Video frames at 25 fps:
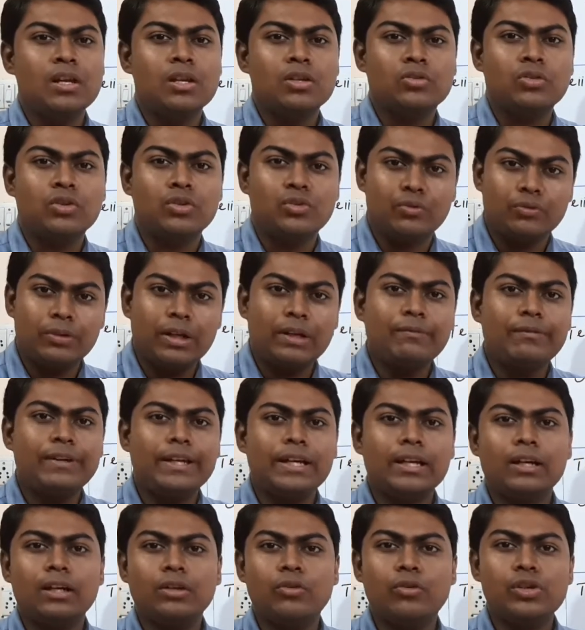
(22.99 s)
So today
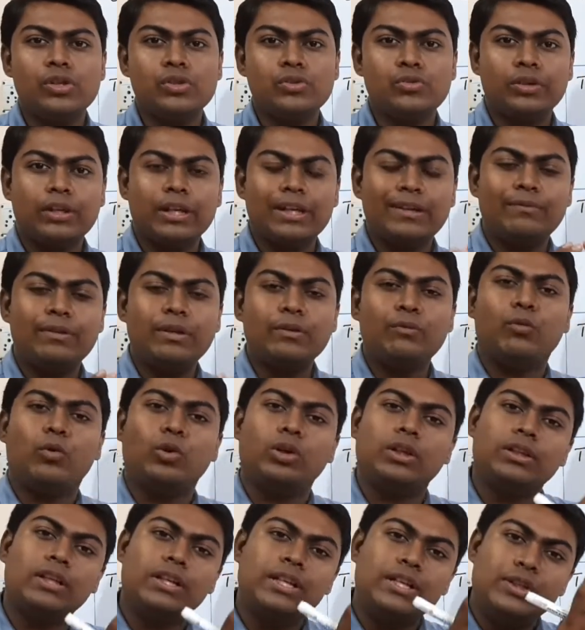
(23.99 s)
we are going to give you
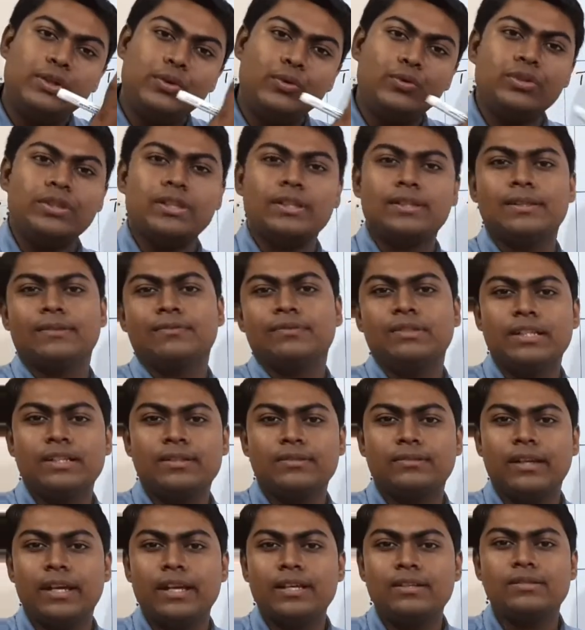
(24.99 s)
what are the uses of
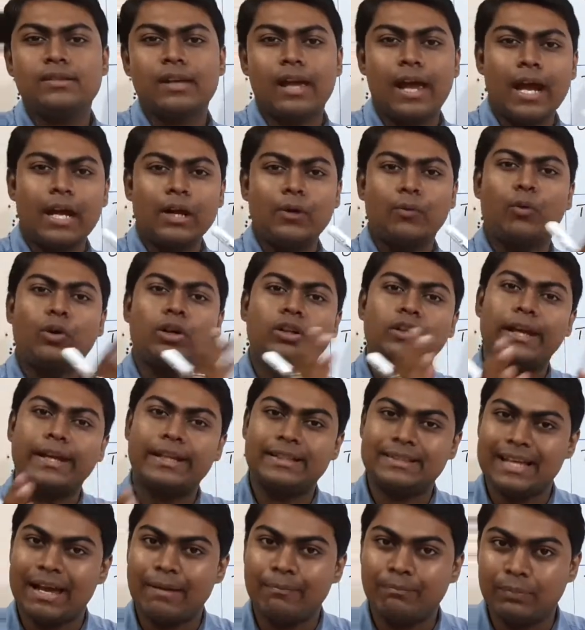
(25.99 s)
these things and what are the
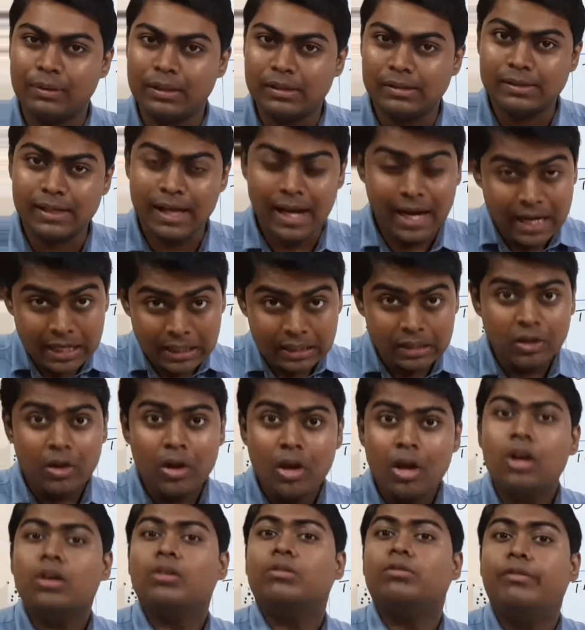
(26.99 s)
examples and
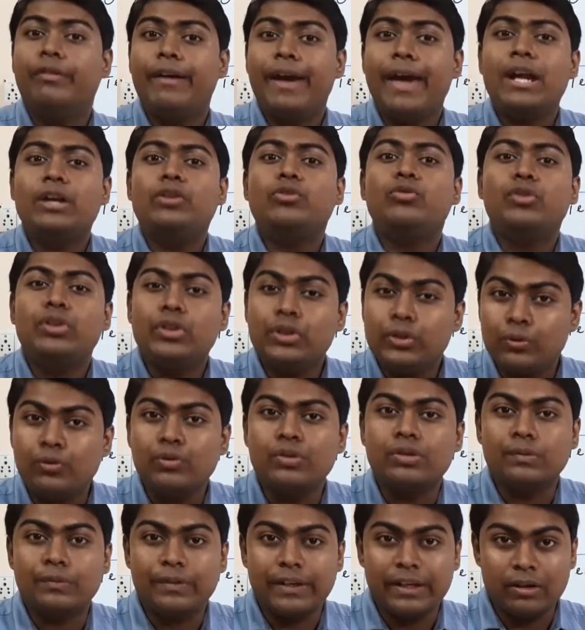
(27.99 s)
where to
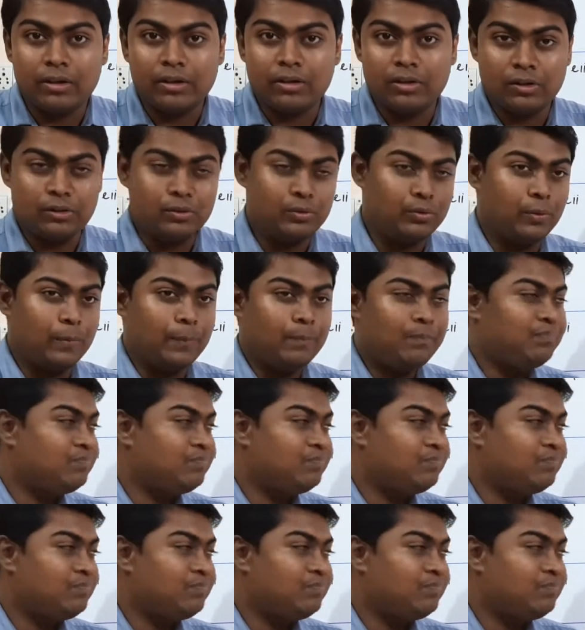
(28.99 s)
use we also.